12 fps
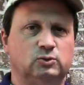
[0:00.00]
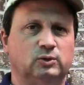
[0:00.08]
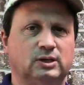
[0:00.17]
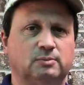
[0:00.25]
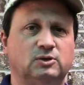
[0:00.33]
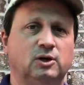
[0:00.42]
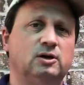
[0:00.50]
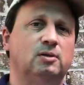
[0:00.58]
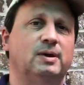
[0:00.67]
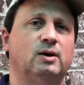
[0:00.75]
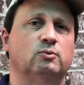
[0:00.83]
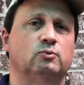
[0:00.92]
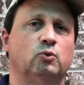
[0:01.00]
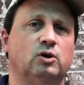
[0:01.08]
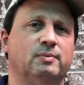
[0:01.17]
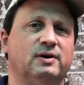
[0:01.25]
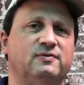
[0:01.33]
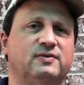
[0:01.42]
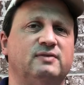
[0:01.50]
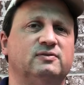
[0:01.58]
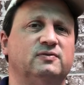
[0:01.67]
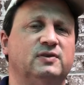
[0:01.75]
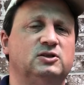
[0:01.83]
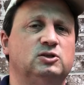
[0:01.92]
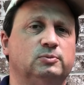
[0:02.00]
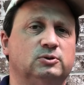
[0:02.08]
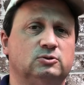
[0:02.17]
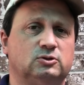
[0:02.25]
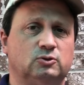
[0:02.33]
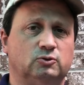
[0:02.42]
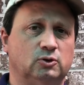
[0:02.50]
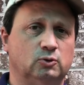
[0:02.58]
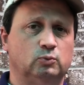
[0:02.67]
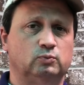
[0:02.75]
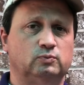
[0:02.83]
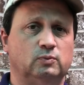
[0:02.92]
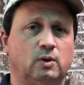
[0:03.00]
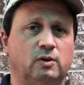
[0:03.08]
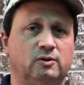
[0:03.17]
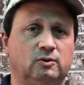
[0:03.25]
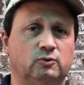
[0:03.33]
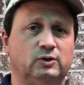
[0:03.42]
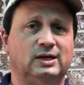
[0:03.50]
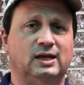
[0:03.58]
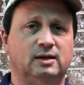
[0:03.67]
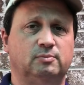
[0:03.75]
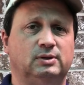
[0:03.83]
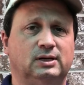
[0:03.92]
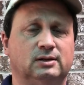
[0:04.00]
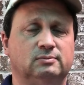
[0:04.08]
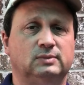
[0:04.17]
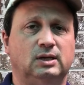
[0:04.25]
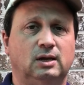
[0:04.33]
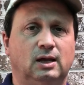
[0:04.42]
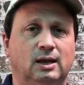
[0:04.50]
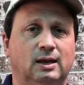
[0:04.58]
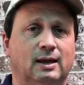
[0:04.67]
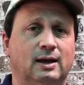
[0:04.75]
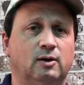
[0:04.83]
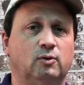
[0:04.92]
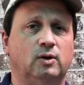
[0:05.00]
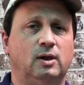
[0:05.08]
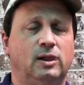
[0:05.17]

week I'm talking about one of my favorite vegetables to grow, the green eggplant. Now,